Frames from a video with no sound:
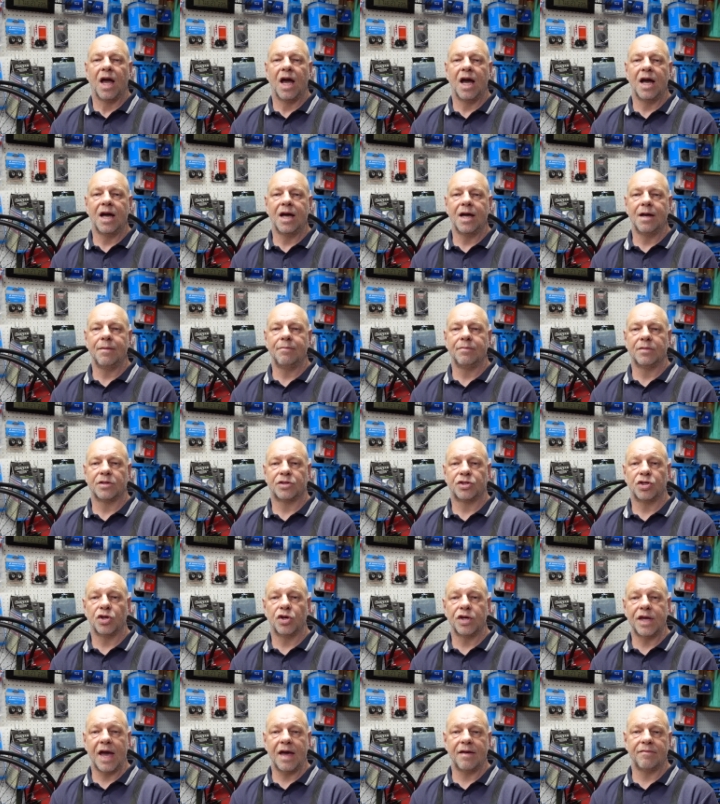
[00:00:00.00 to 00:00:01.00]
Um,
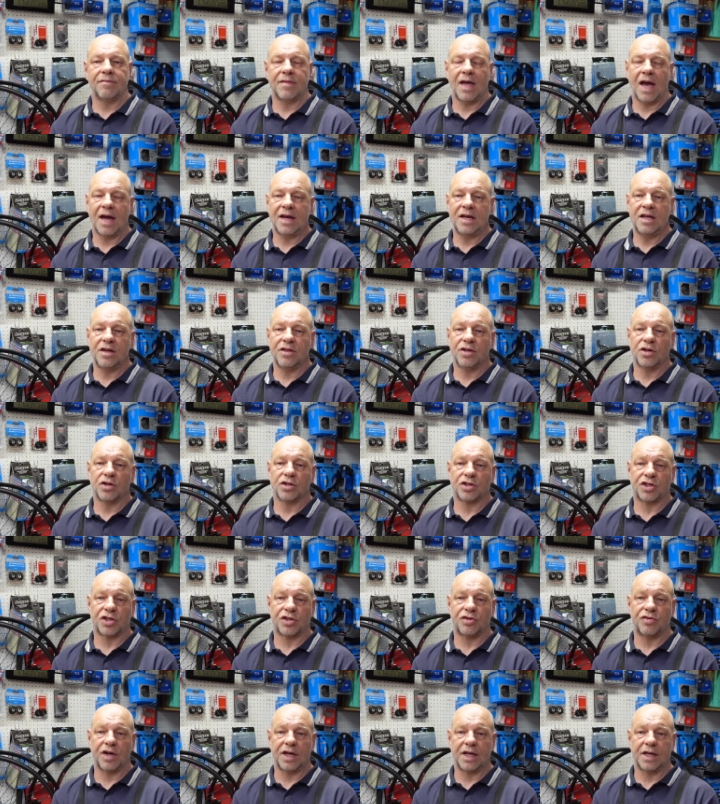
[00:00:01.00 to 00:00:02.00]
so yeah, any of
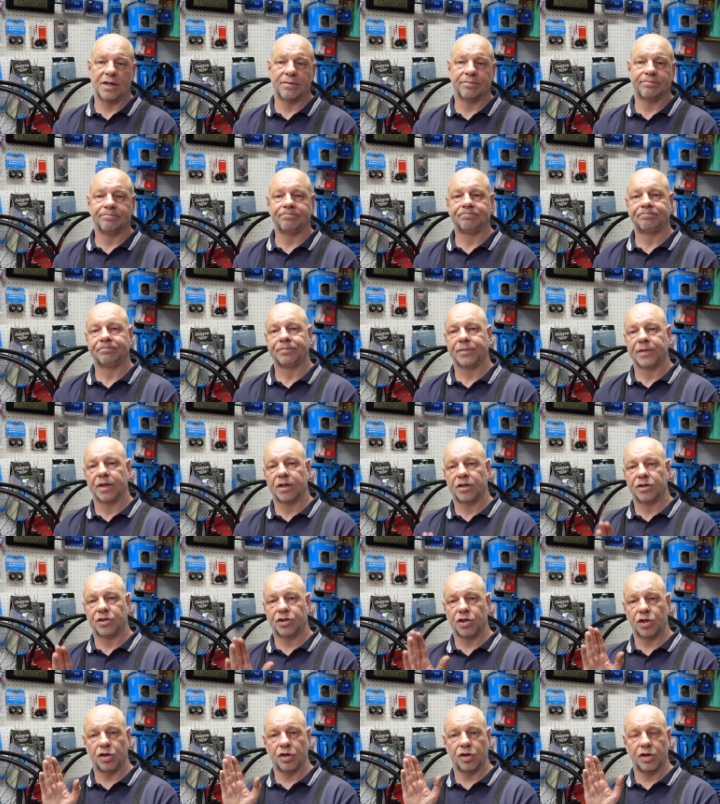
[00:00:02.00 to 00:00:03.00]
those three.
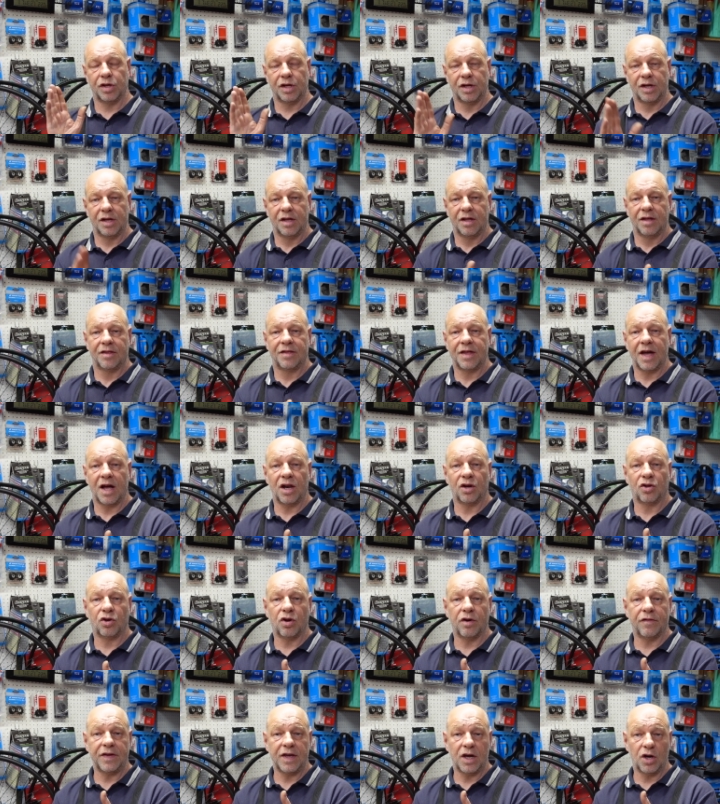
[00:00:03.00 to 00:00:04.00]
So that'll
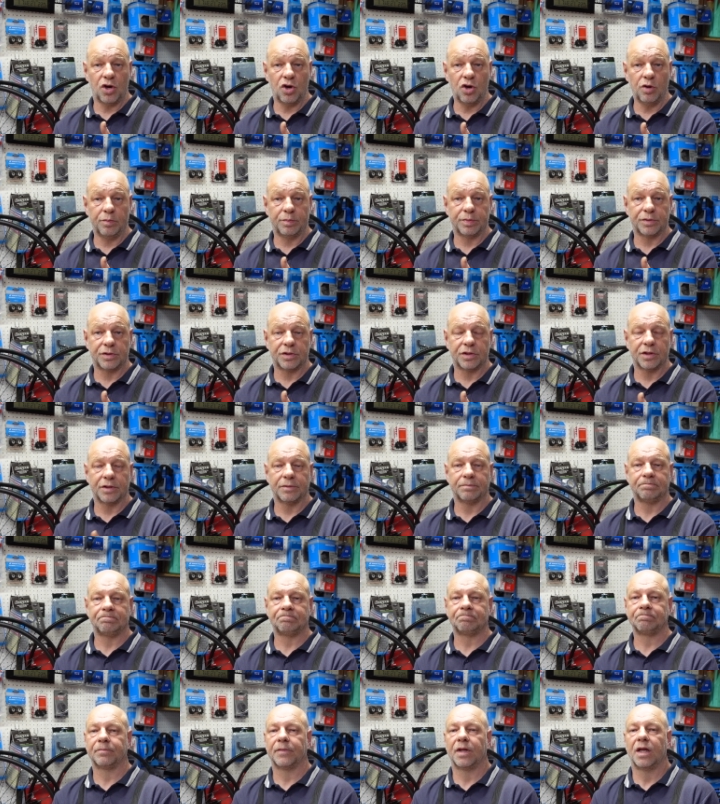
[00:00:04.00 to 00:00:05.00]
cover your hubs.
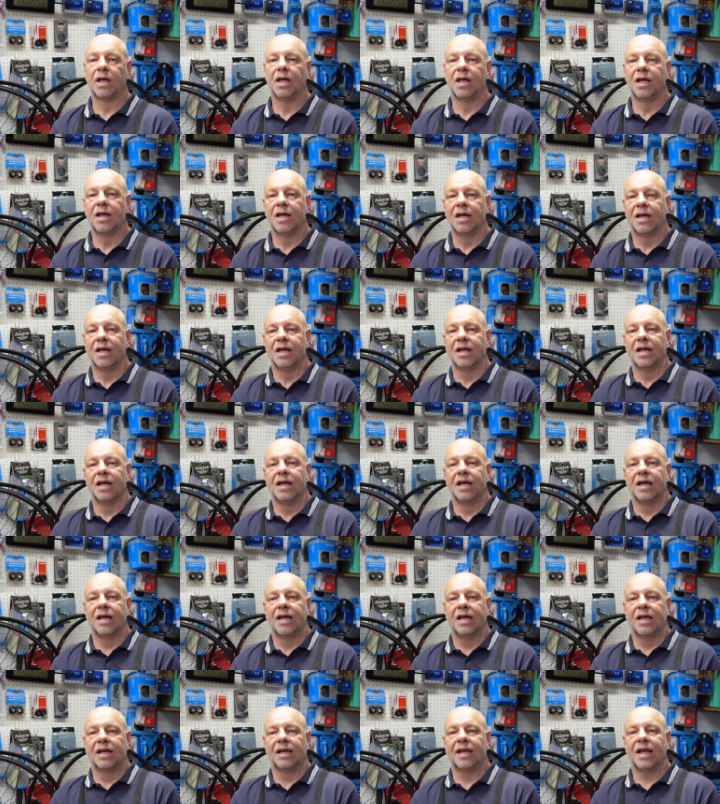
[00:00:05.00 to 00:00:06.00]

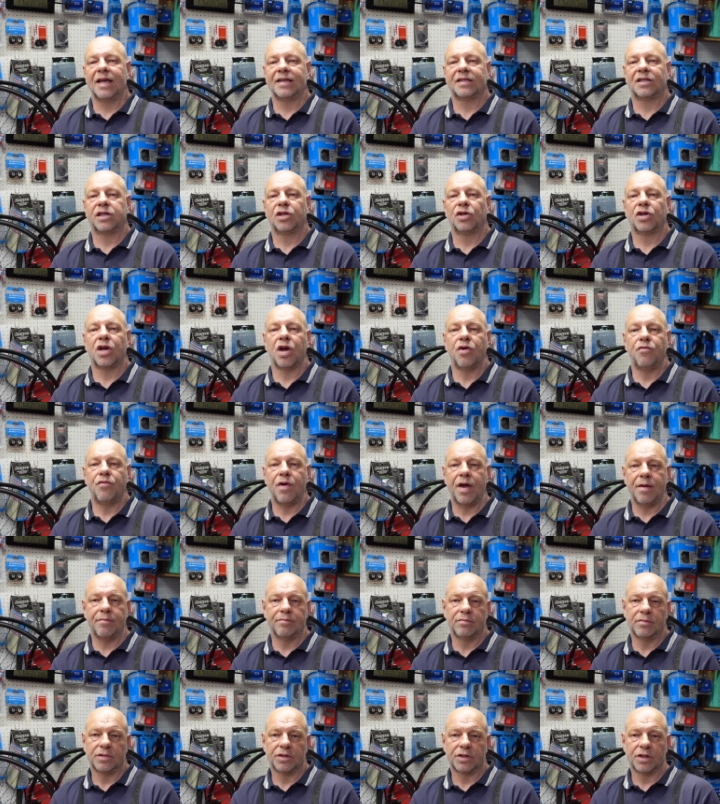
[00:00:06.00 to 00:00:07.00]
Let's look at
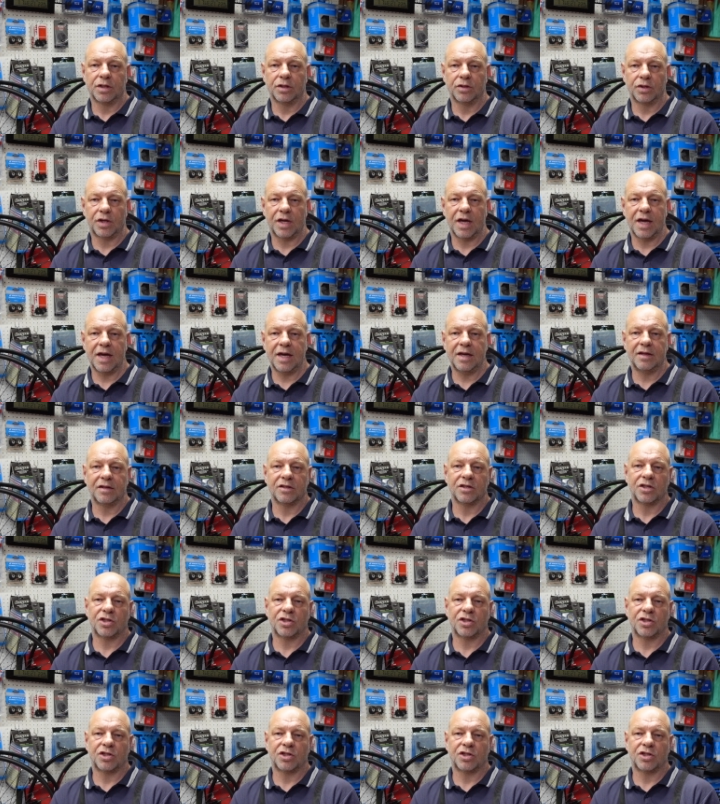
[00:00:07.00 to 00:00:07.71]
rims, okay?